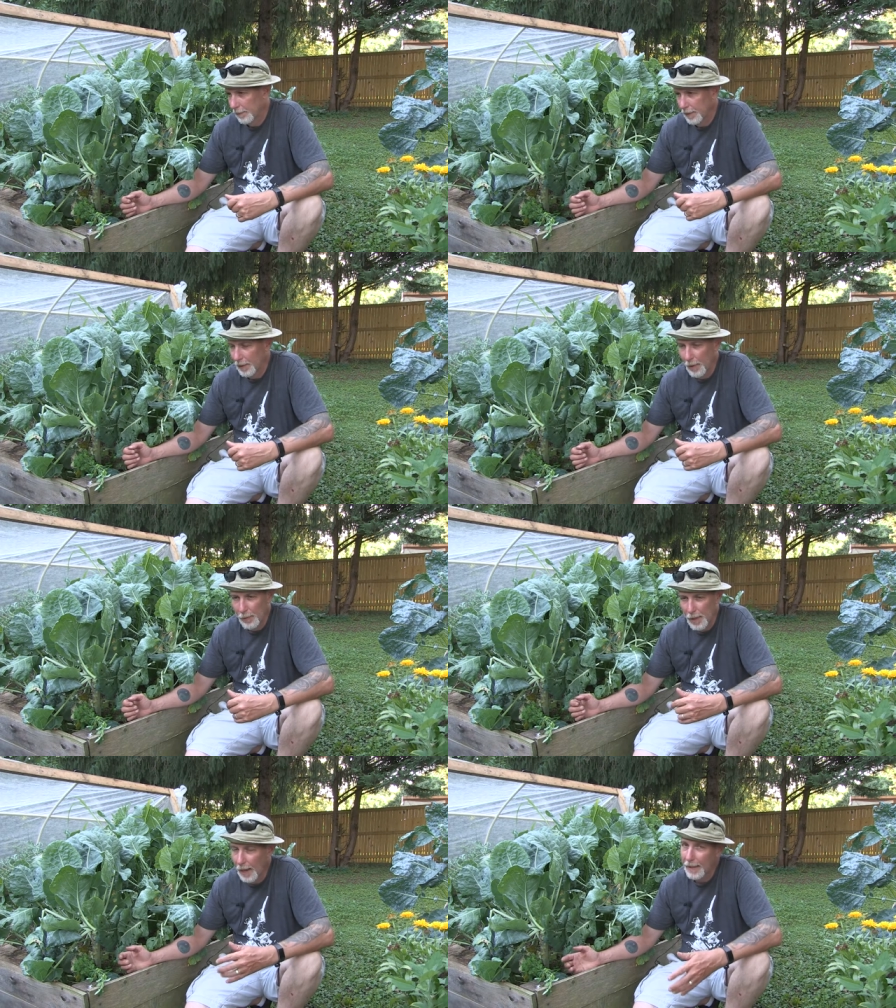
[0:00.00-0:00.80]
you
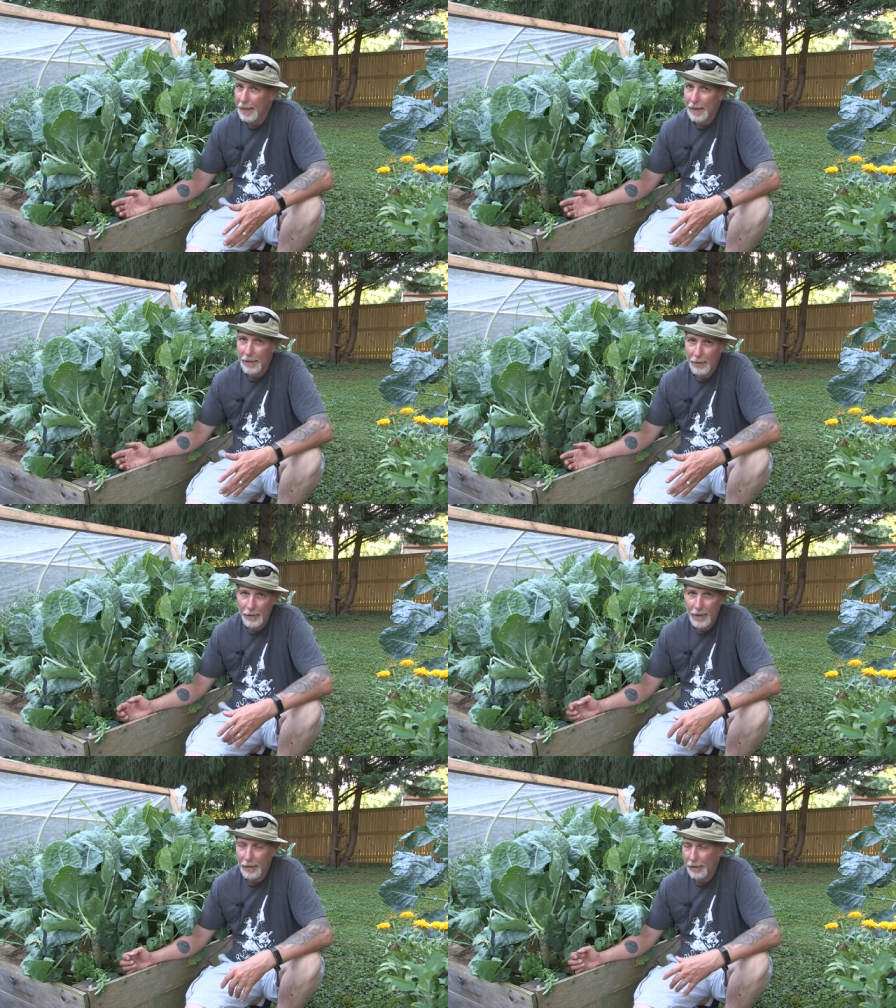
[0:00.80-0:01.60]
know, 98
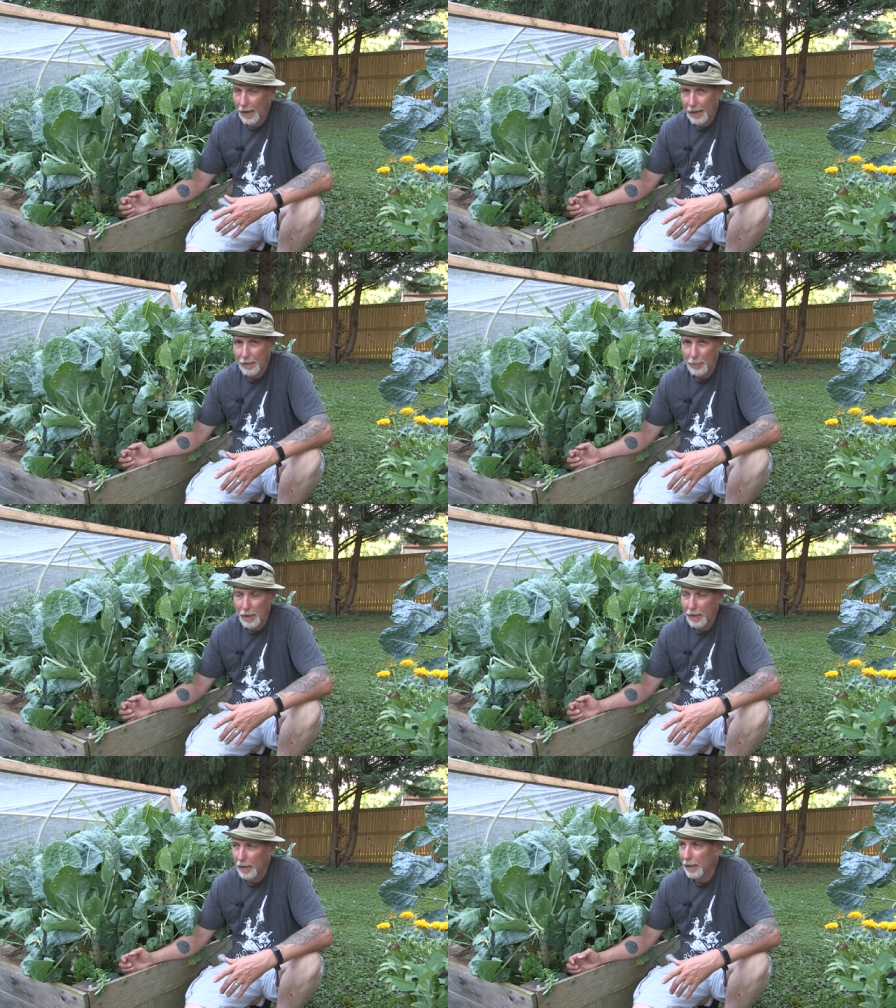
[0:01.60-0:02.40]
degrees, high
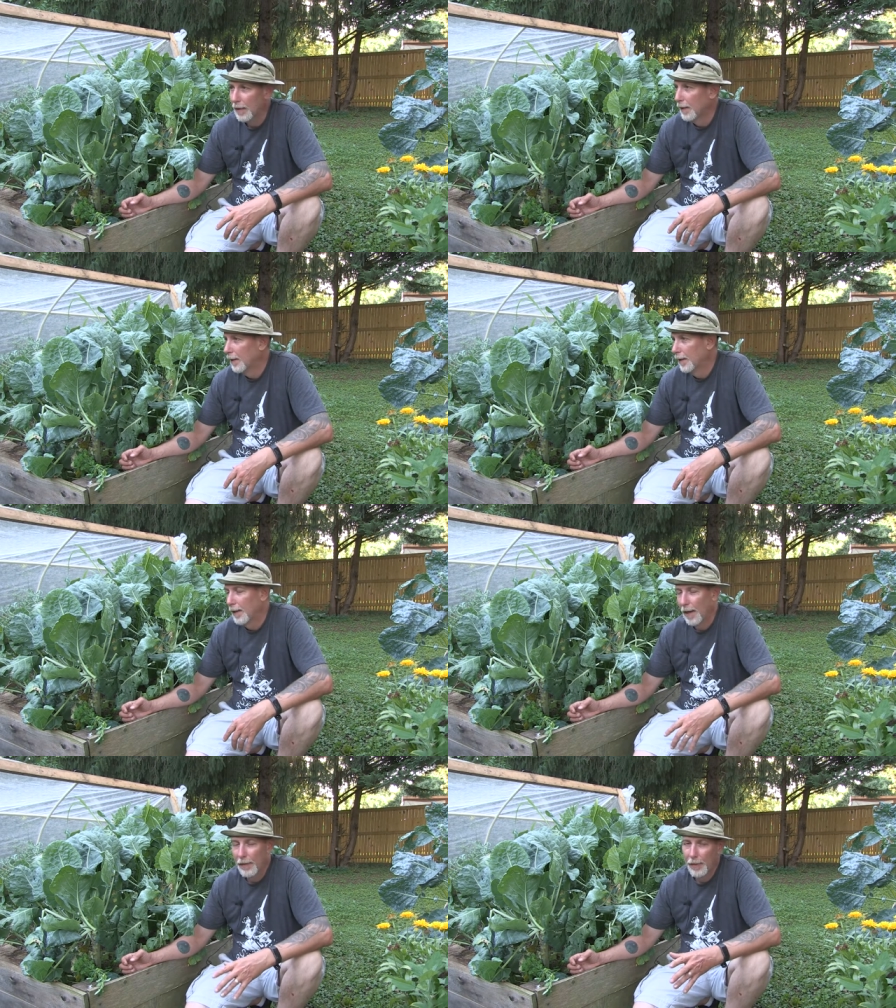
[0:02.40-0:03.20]
humidity,
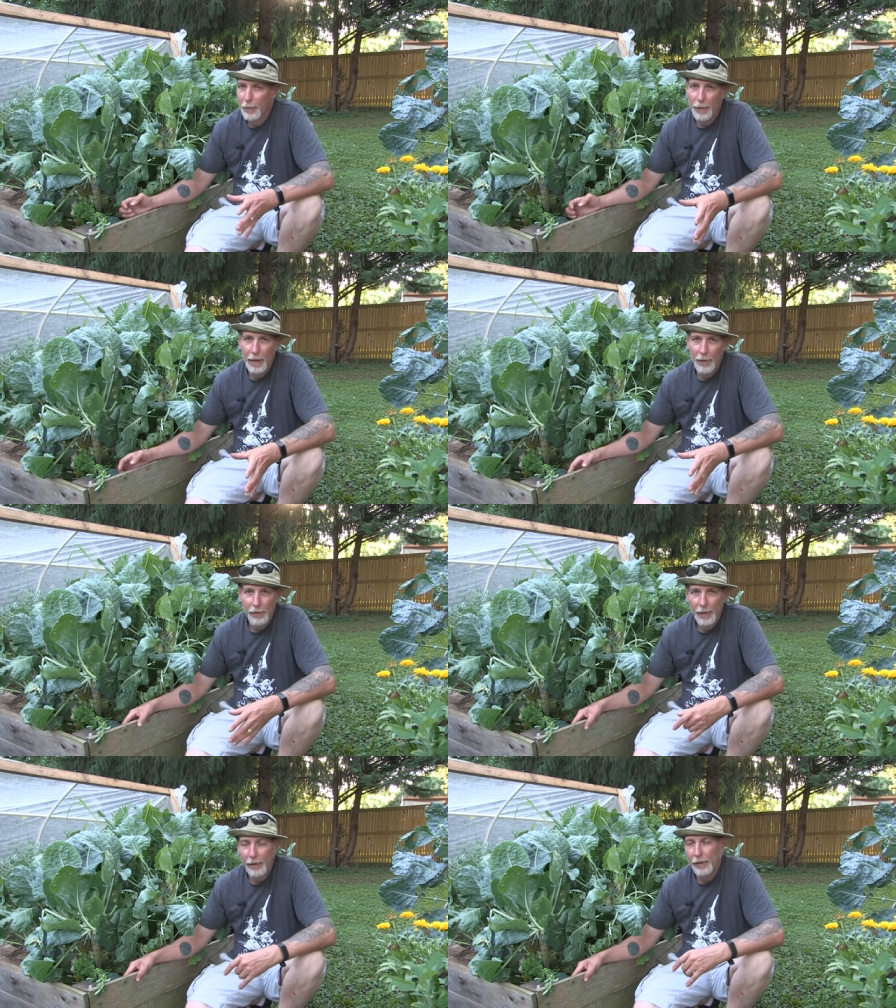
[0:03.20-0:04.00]
and then three days
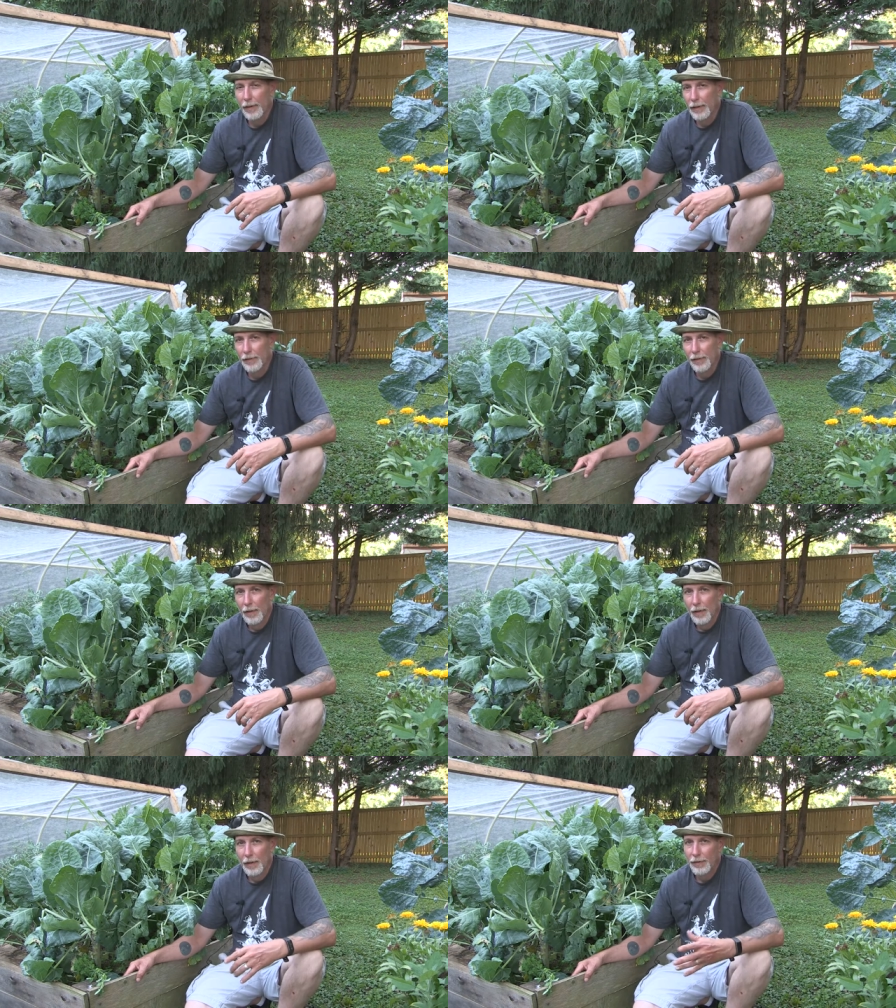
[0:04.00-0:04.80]
later it's
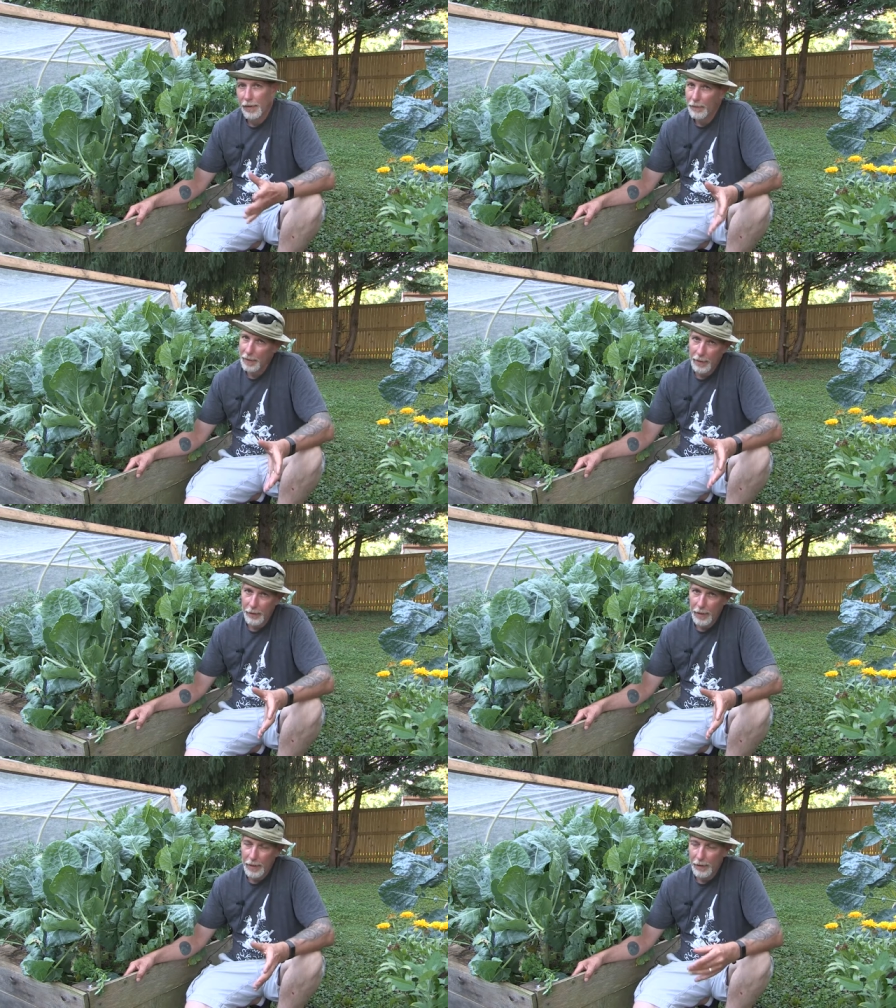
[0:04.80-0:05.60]
70
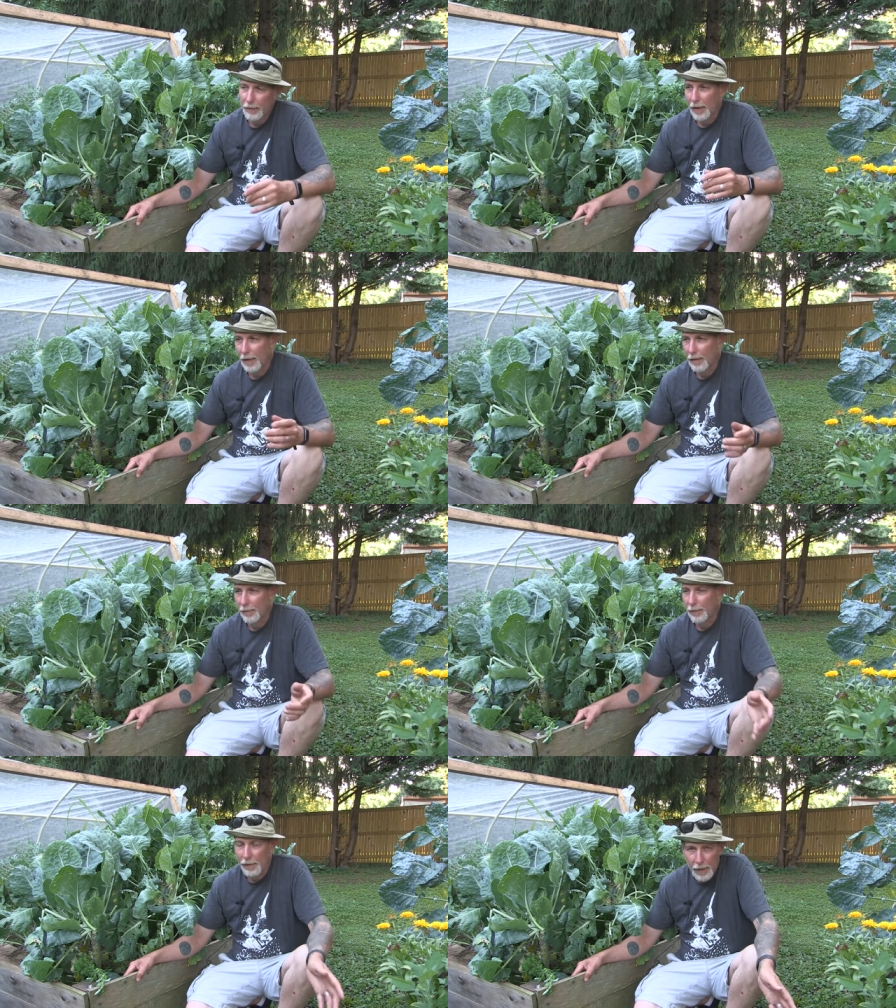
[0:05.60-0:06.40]
degrees
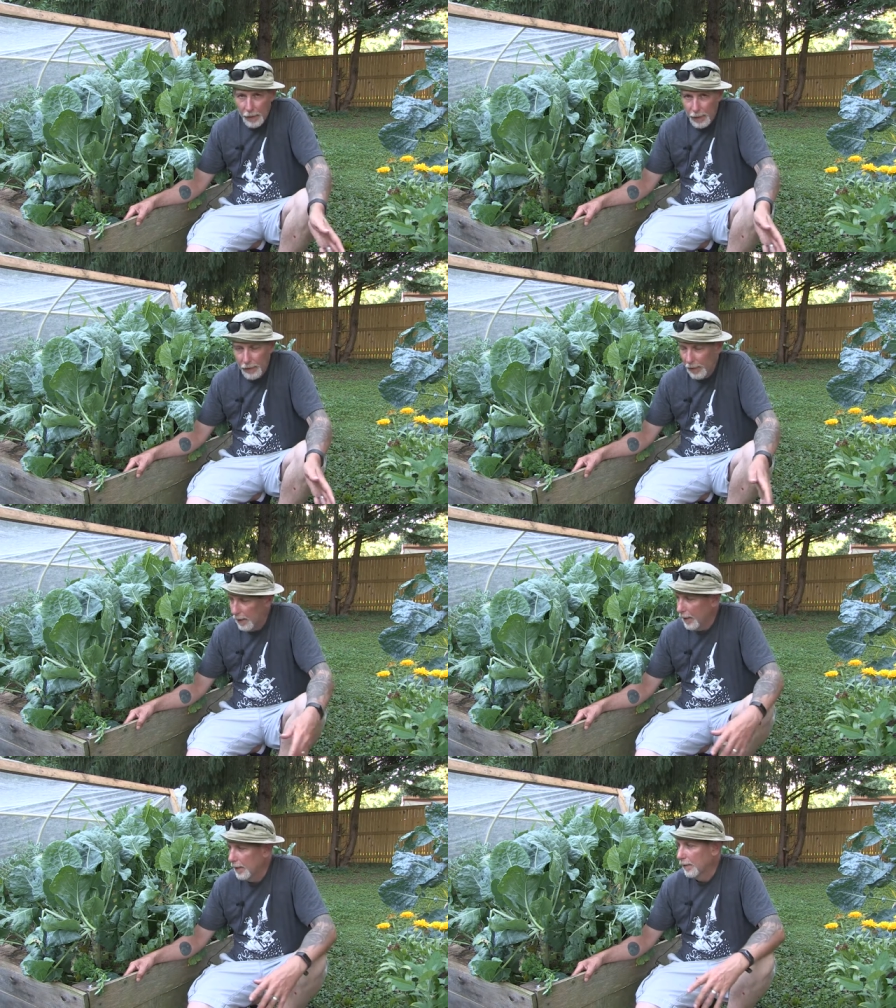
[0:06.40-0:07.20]
and 50 degrees at
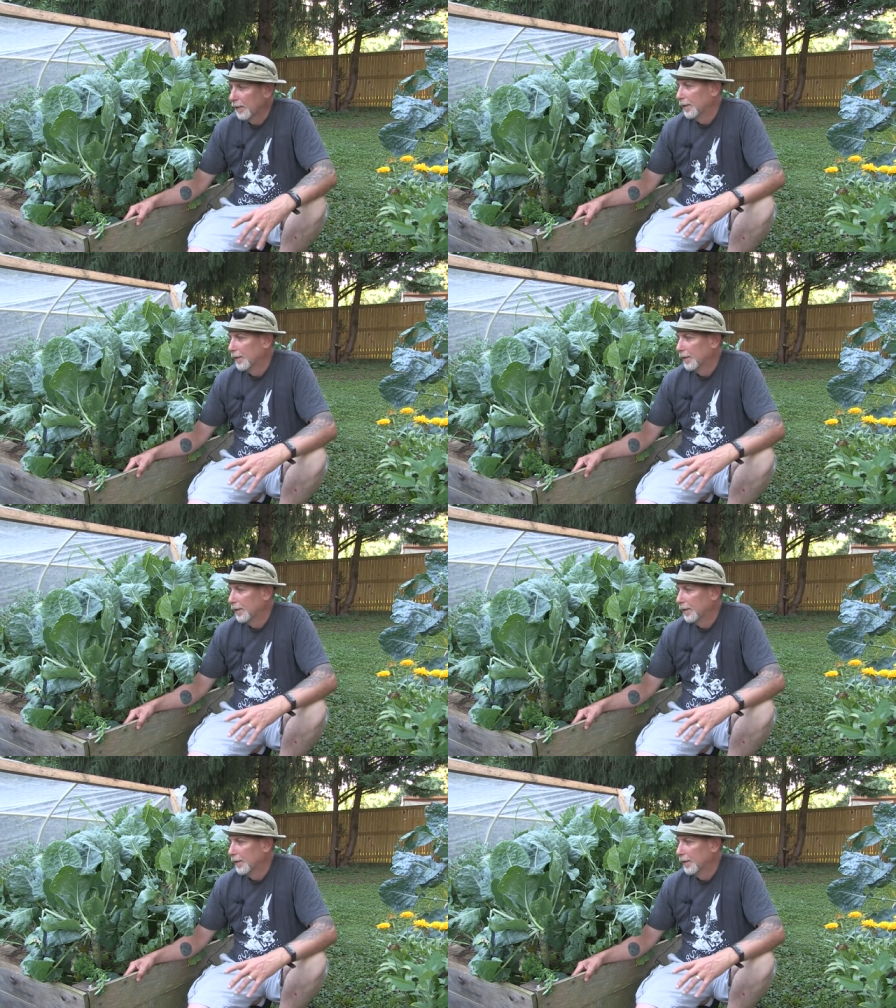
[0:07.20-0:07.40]
night.